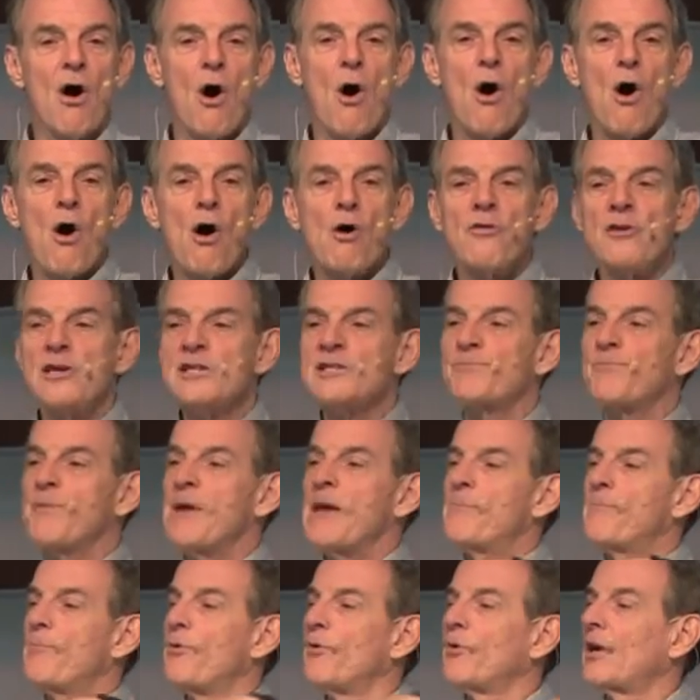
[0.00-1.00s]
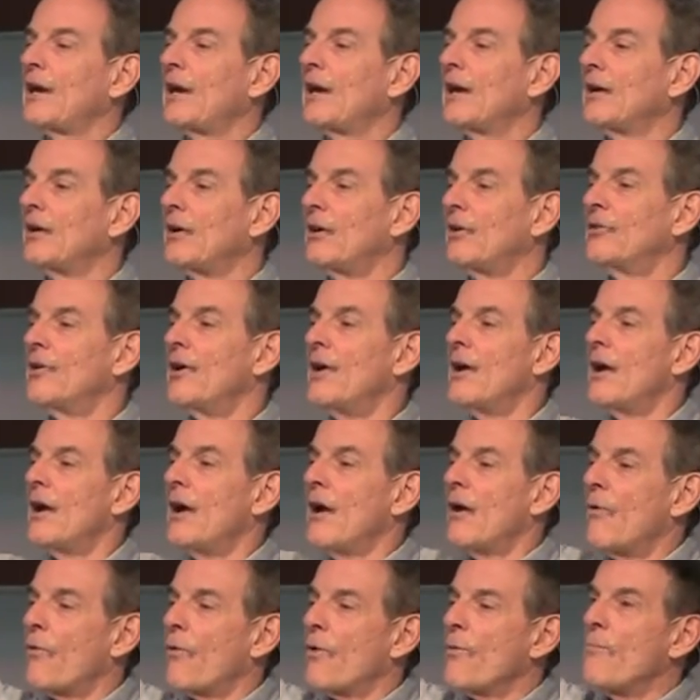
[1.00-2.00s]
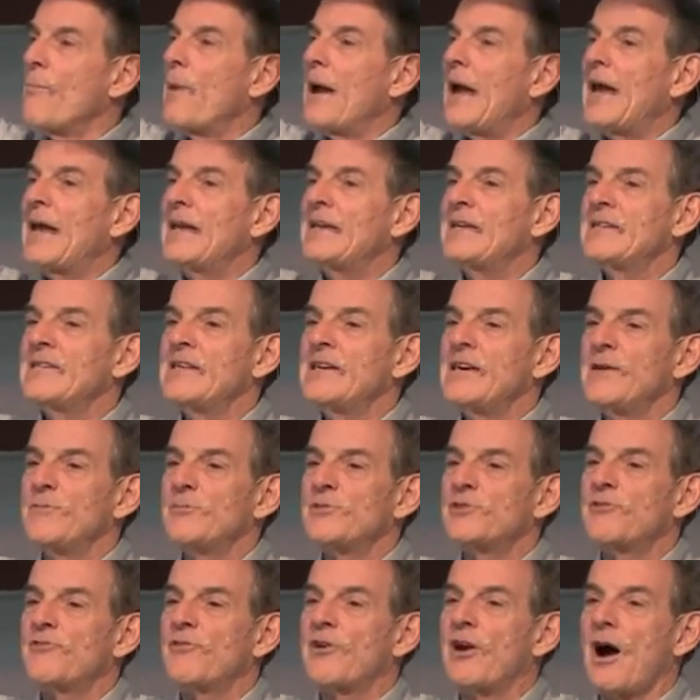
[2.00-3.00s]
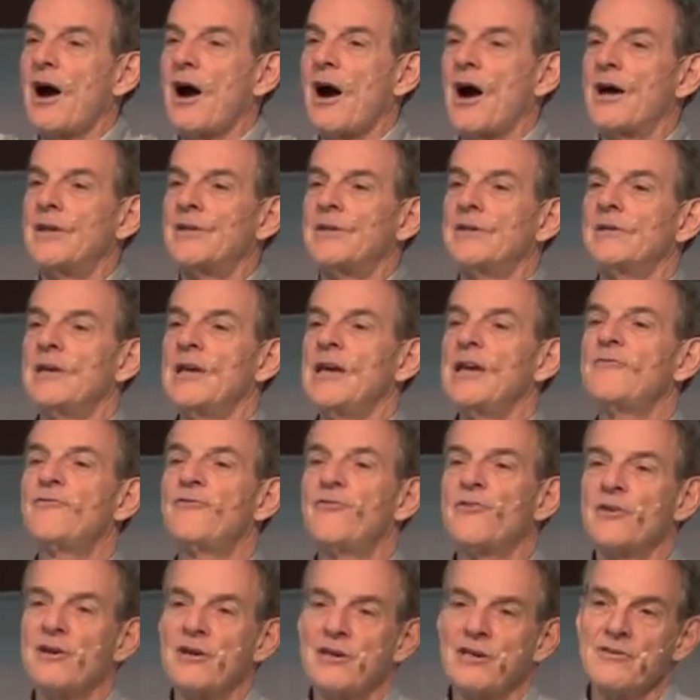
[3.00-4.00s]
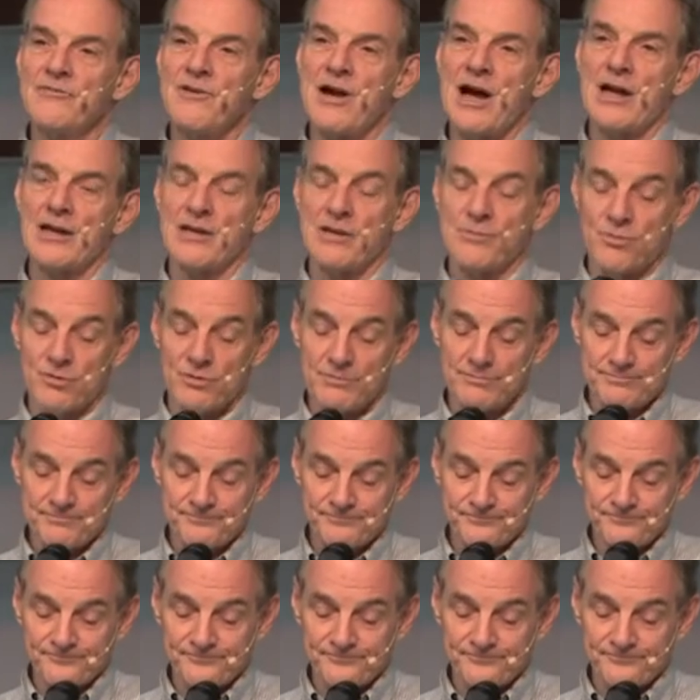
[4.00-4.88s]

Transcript: All these people killed were made in the image of God, infinitely valuable.